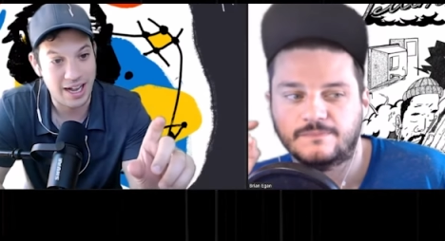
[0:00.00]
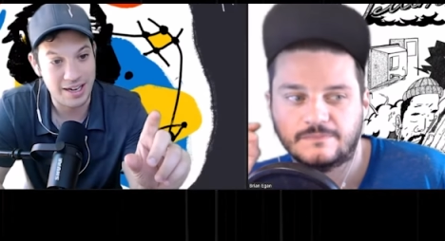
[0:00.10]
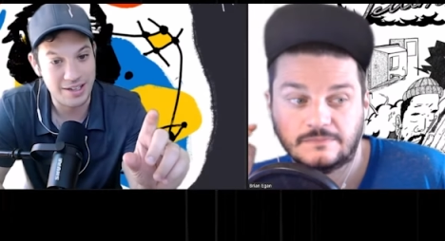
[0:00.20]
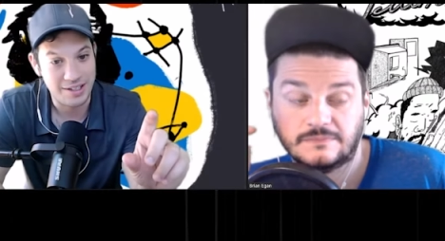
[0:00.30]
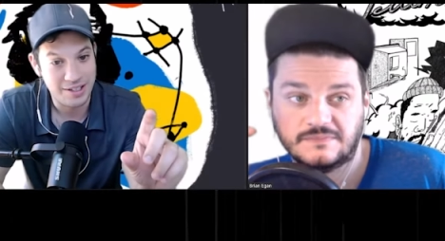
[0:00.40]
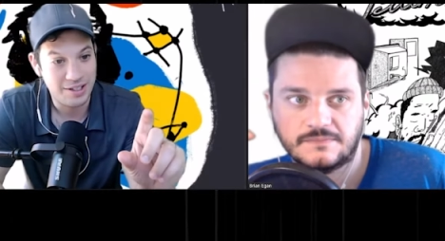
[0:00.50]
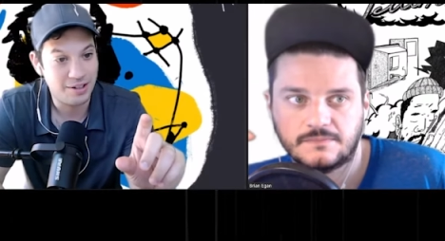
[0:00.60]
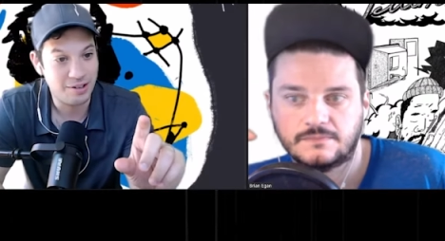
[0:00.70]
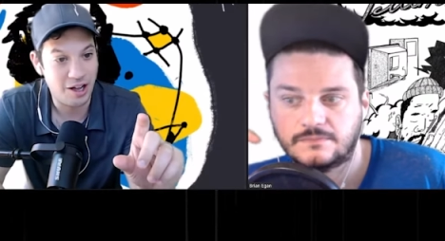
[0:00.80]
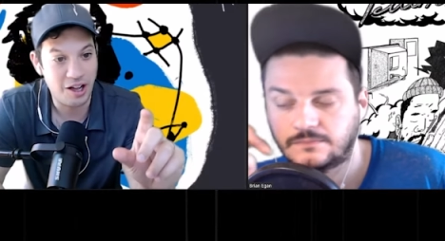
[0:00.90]
Speaker 1: and
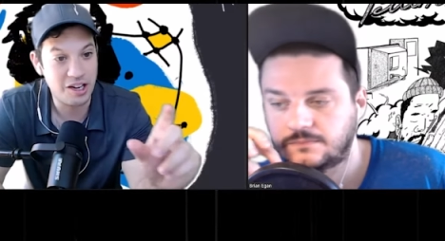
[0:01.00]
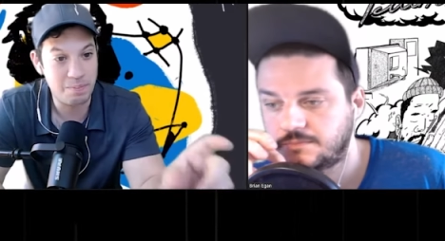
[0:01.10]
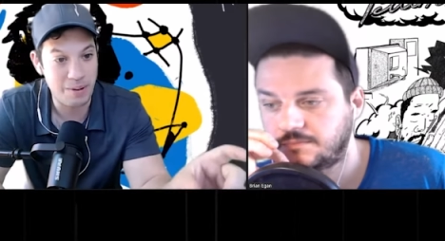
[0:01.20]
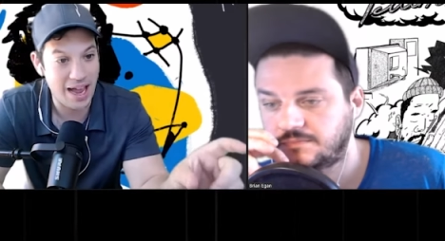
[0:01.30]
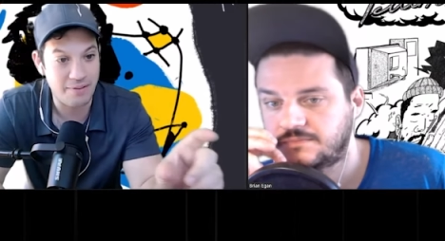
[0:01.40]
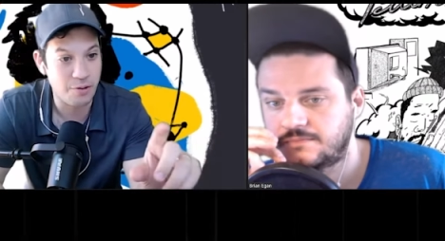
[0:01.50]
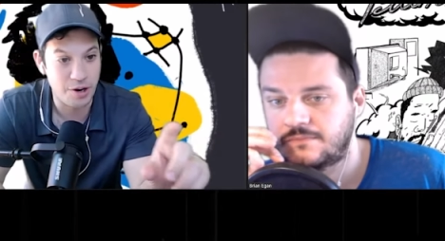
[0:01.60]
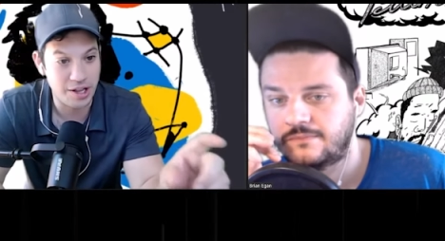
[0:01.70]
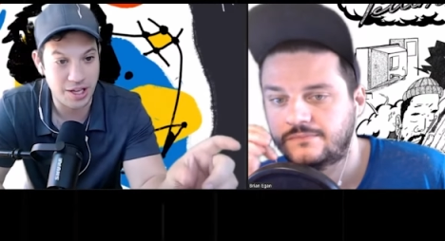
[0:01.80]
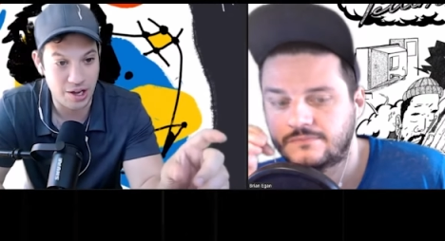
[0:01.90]
hug up
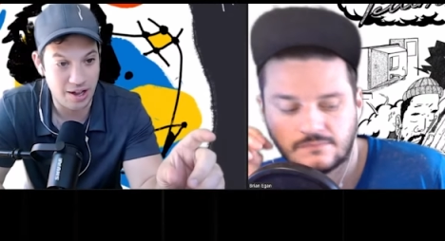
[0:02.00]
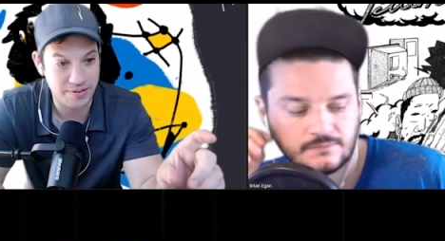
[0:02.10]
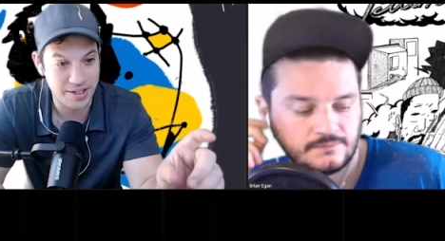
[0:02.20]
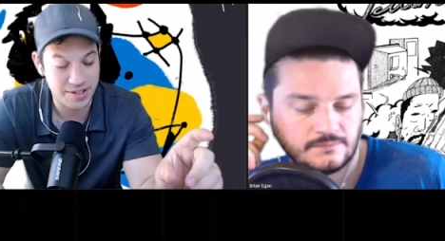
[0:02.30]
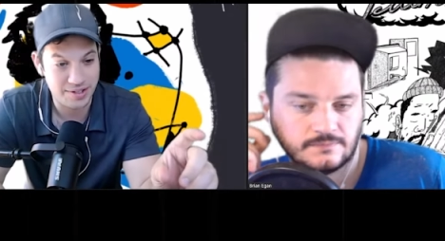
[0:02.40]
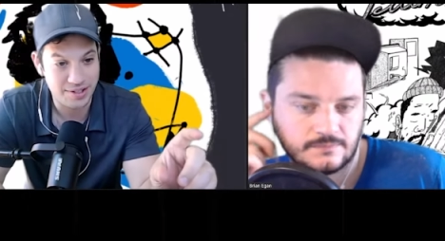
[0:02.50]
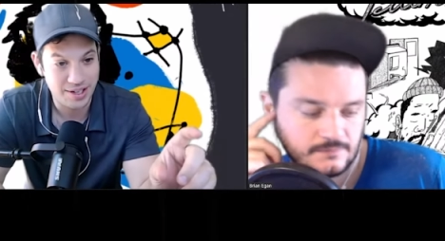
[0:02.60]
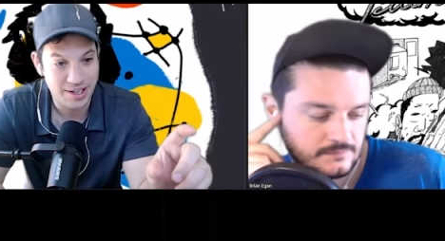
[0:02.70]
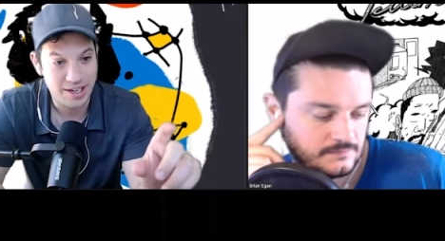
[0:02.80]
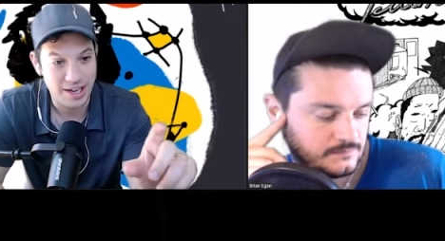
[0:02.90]
everyone in the office
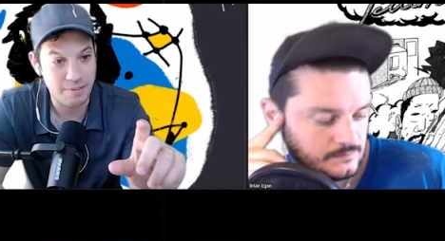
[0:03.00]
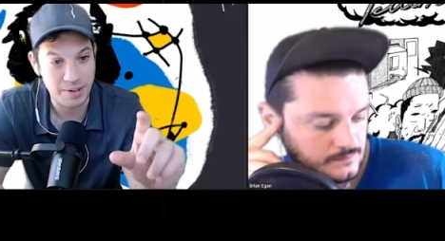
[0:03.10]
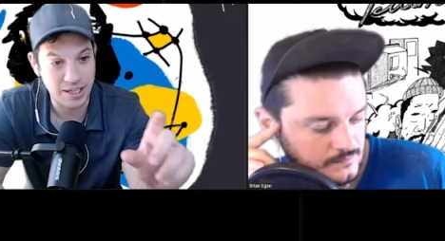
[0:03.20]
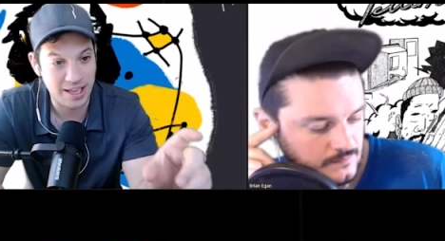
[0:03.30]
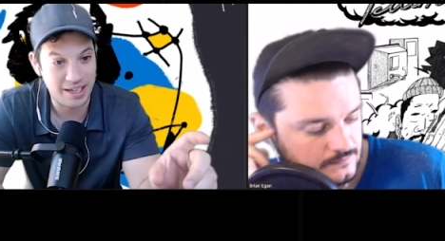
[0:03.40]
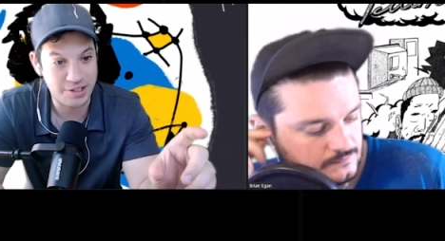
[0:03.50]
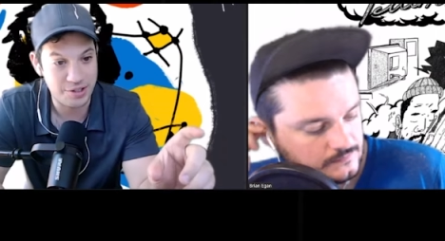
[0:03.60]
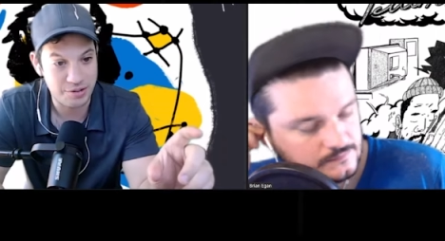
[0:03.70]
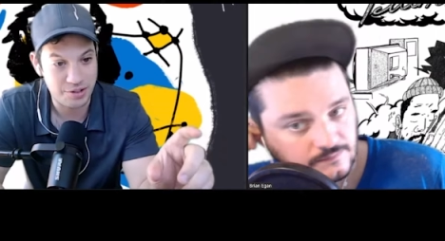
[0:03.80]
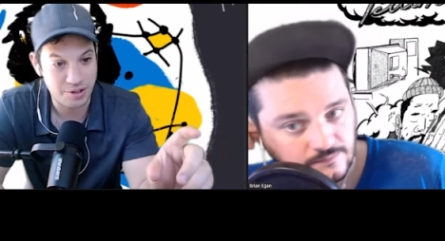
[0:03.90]
and be allowed to
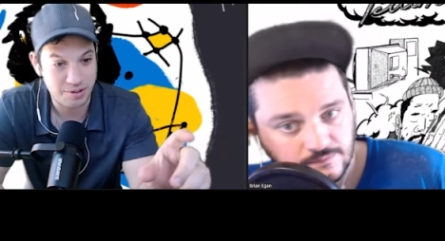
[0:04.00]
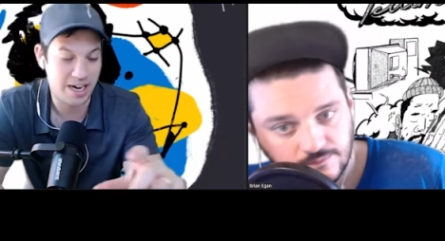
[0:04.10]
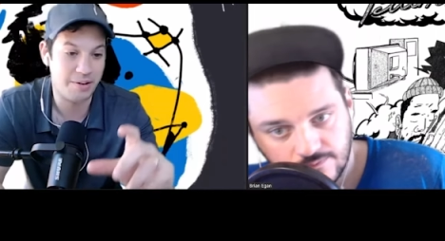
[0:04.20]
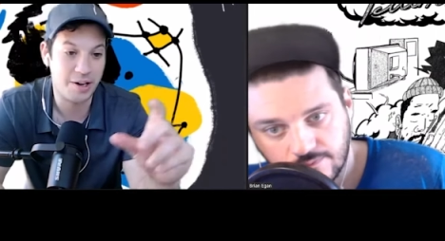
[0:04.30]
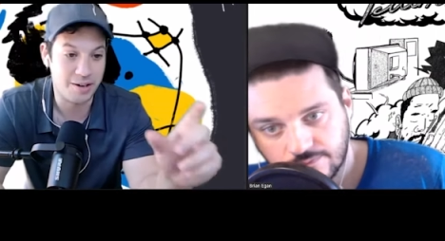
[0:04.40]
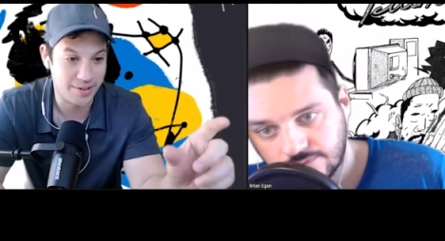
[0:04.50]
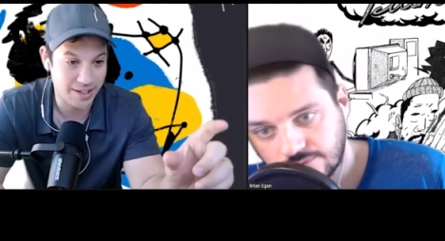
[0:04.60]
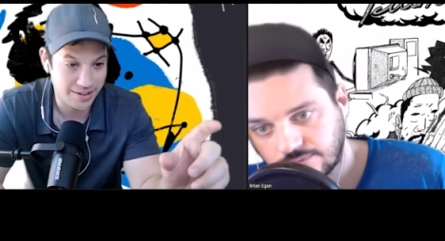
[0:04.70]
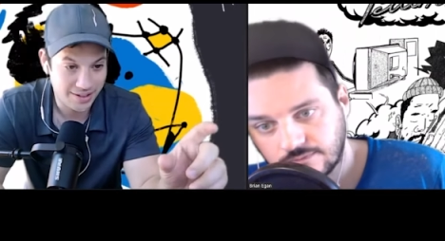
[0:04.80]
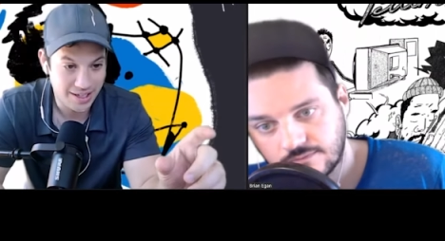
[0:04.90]
do so. Kyrie Irving